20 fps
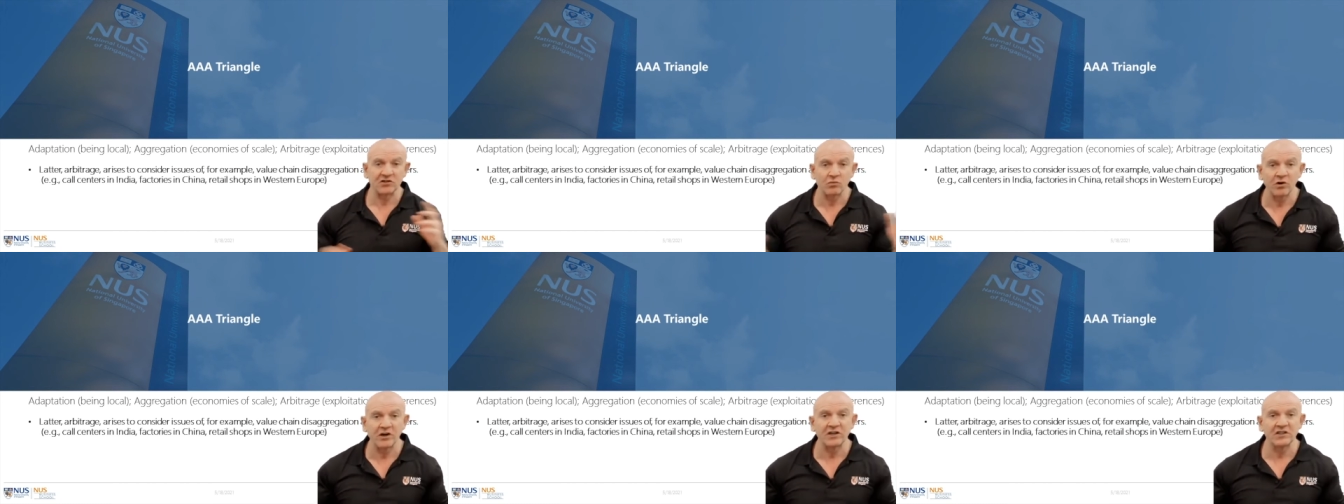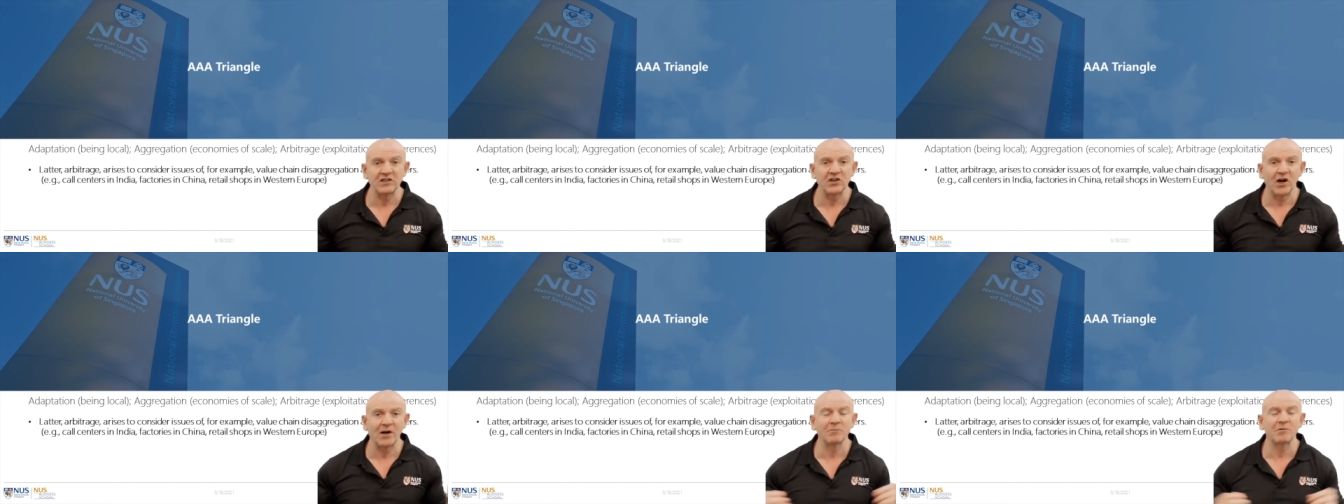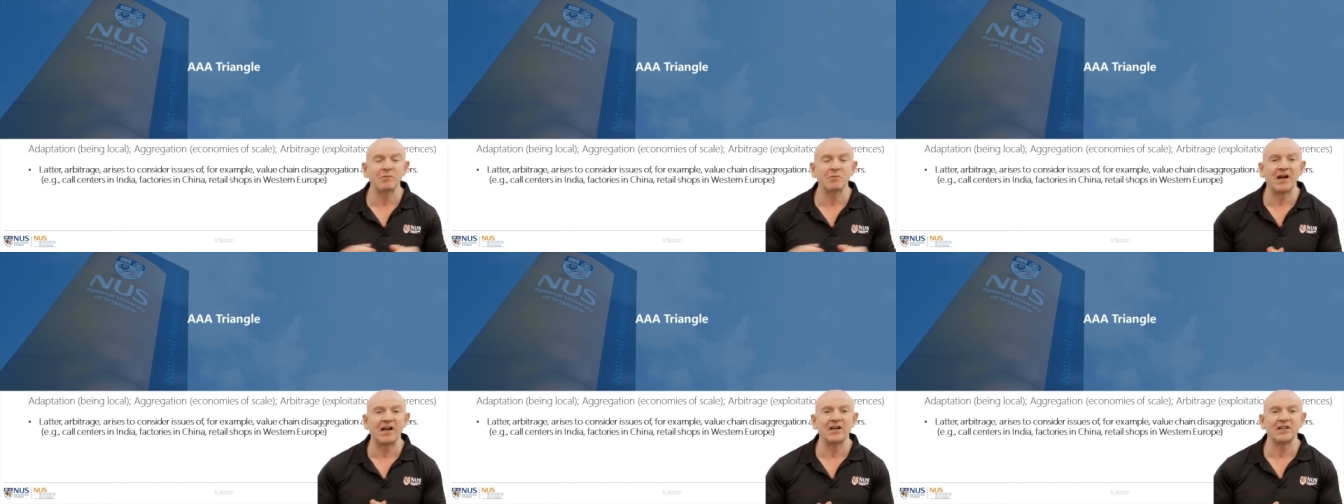Where is the
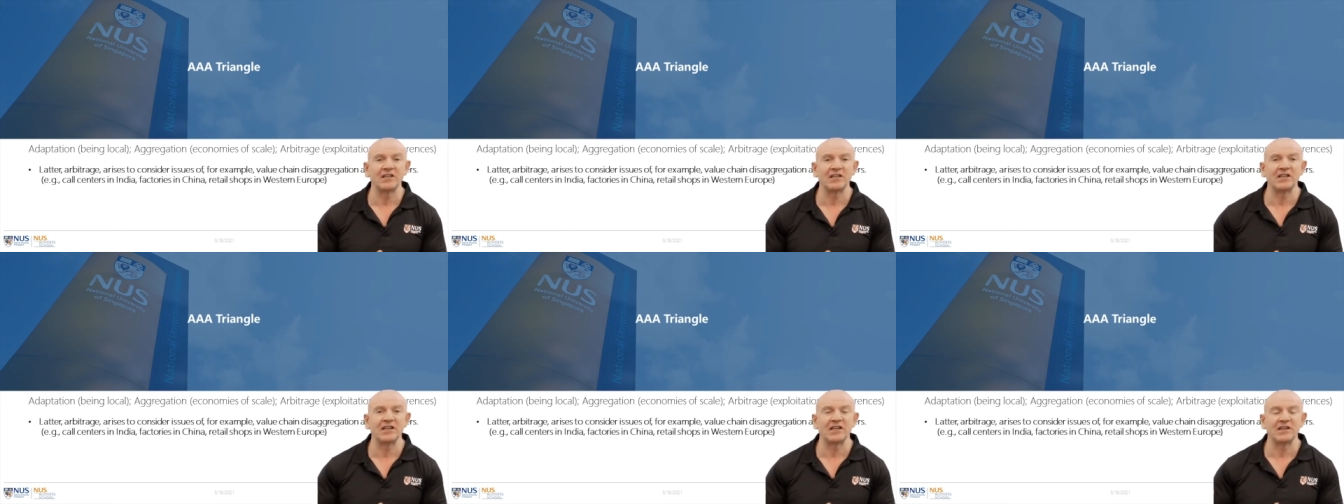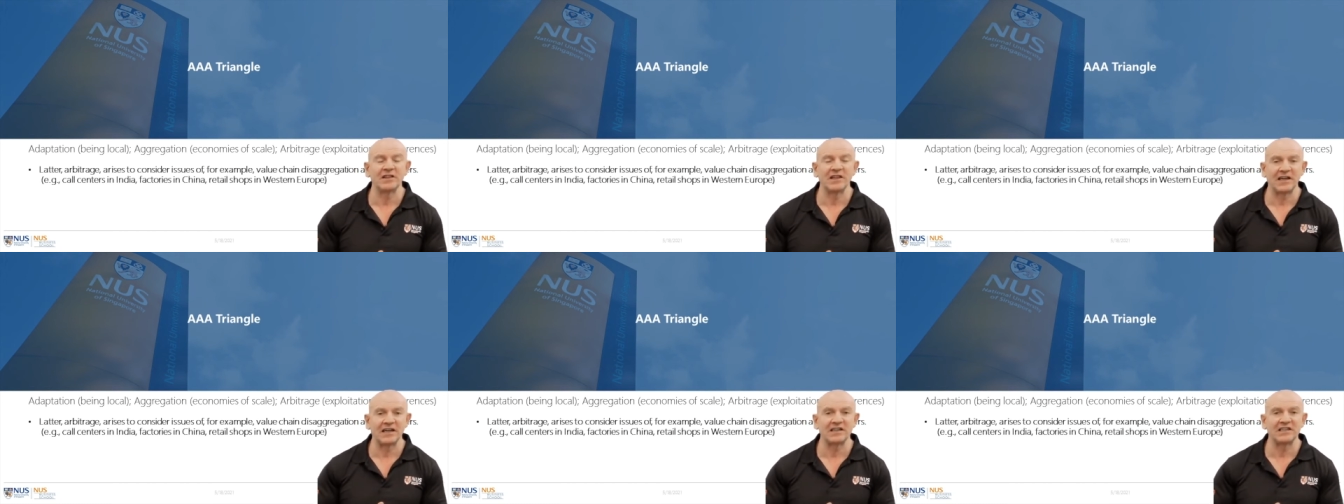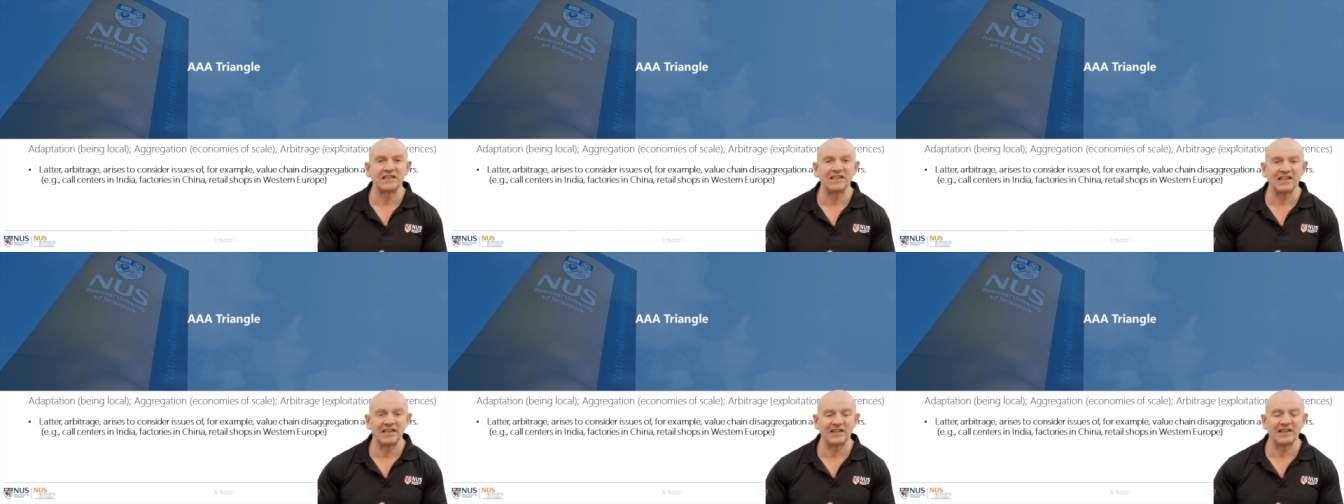optimality in
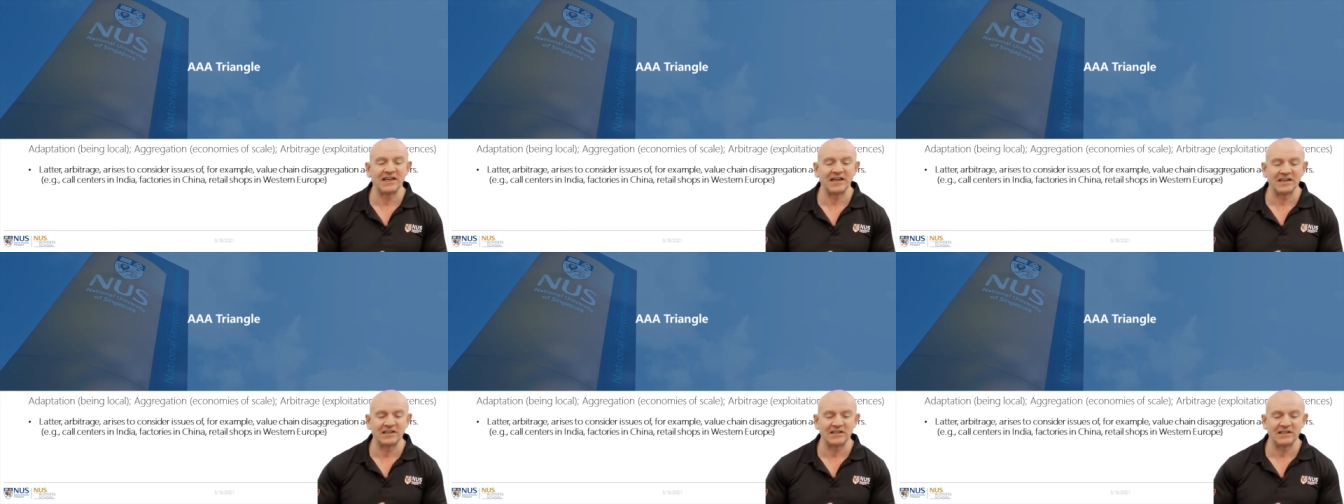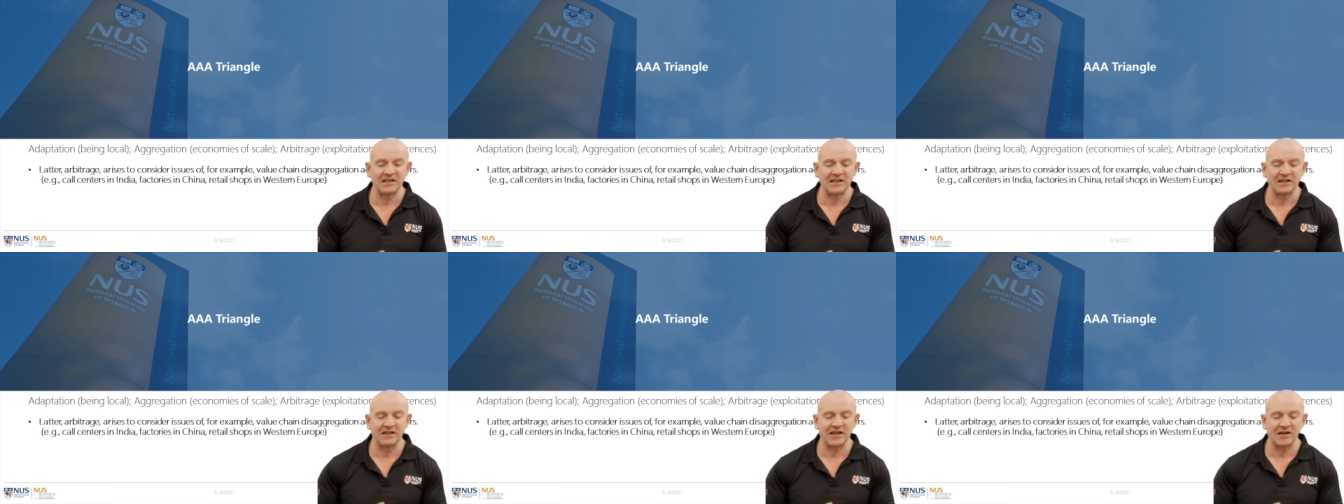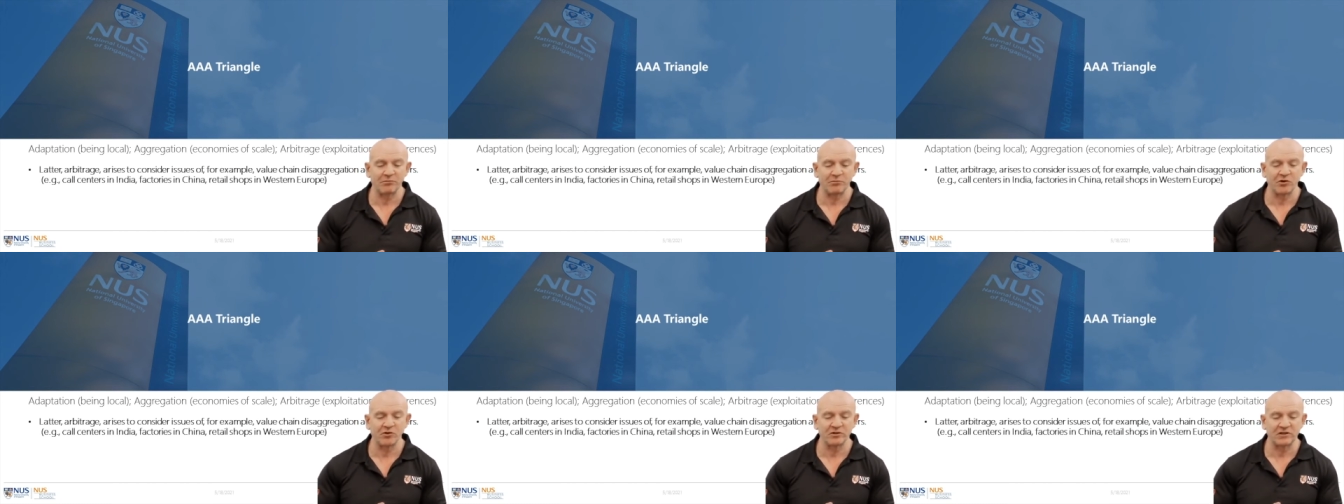
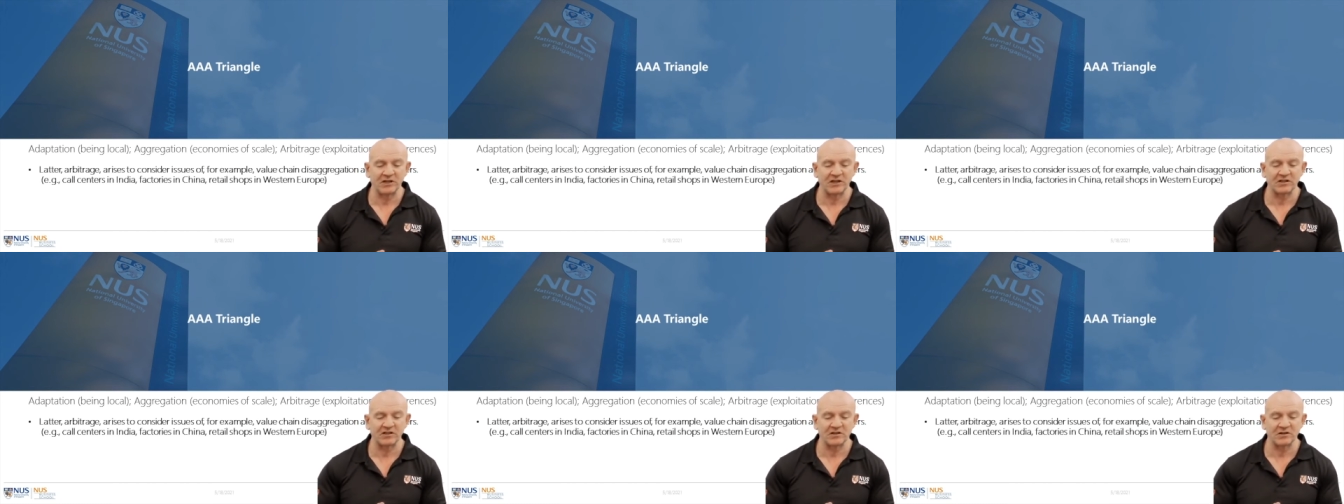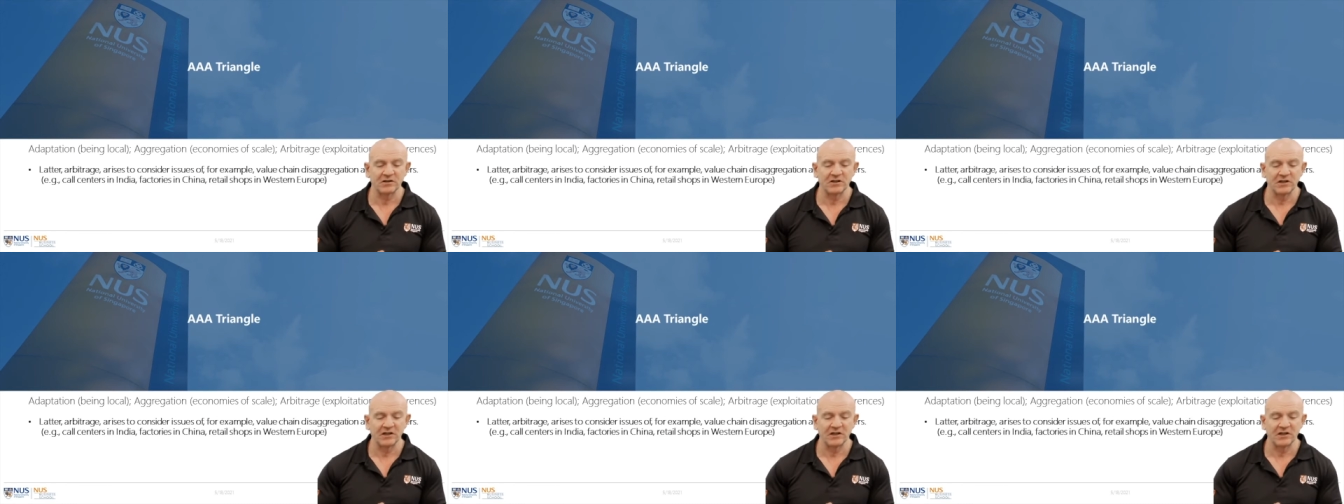that process?